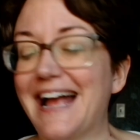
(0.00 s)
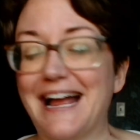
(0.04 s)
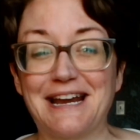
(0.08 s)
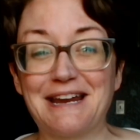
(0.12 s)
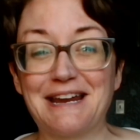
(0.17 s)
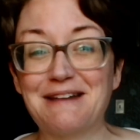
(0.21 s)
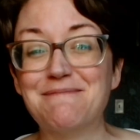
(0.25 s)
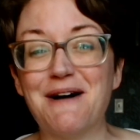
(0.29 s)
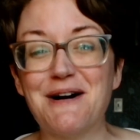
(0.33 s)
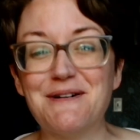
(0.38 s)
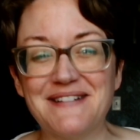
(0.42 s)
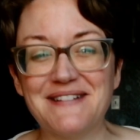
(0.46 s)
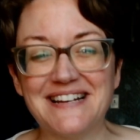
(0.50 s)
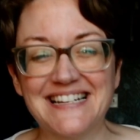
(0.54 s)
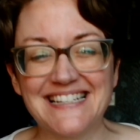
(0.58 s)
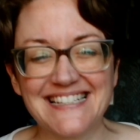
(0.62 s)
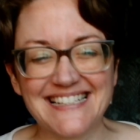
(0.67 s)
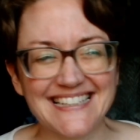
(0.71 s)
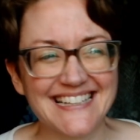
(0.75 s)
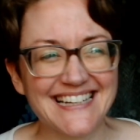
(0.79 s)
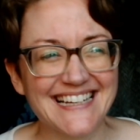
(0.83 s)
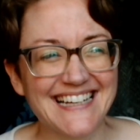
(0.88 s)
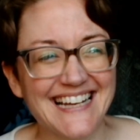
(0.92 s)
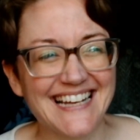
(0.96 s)
any moment.
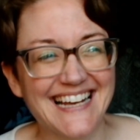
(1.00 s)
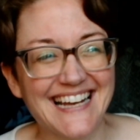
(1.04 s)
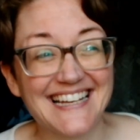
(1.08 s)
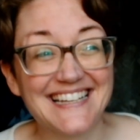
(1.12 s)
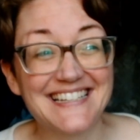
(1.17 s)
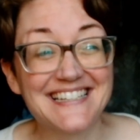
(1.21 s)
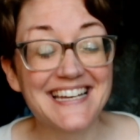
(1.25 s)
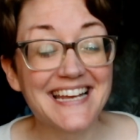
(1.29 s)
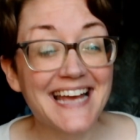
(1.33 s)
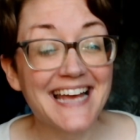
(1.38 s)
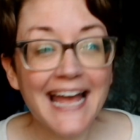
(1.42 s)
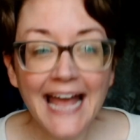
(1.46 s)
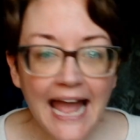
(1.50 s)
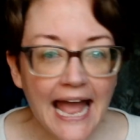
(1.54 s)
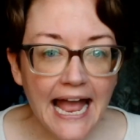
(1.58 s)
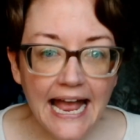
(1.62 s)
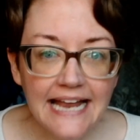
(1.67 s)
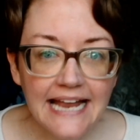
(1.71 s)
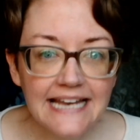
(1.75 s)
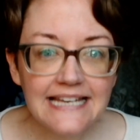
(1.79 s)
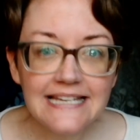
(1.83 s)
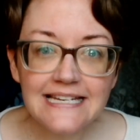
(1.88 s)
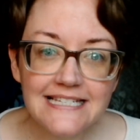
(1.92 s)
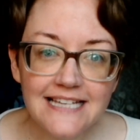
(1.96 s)
And
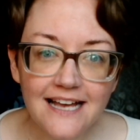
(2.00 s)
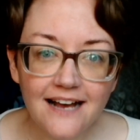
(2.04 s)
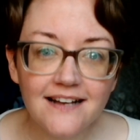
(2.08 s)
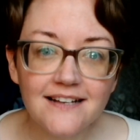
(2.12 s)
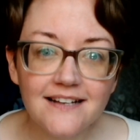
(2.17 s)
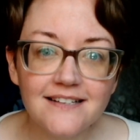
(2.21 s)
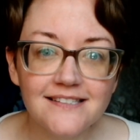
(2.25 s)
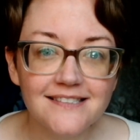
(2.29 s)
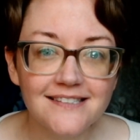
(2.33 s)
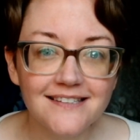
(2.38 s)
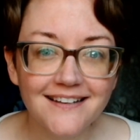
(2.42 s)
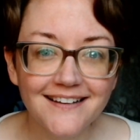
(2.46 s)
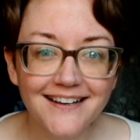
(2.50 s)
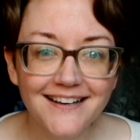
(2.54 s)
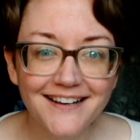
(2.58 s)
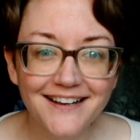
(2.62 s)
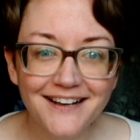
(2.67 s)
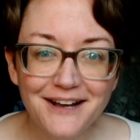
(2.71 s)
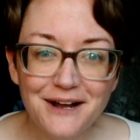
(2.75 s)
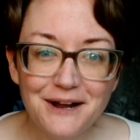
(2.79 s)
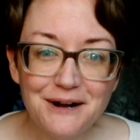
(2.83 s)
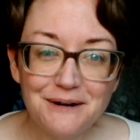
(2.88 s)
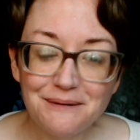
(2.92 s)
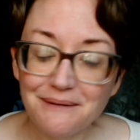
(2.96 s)
and it does,
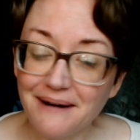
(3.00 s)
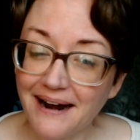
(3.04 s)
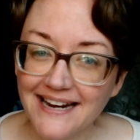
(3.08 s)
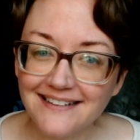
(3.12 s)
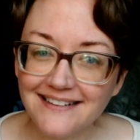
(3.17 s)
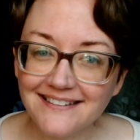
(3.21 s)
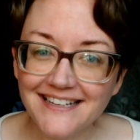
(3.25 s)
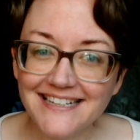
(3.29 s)
right?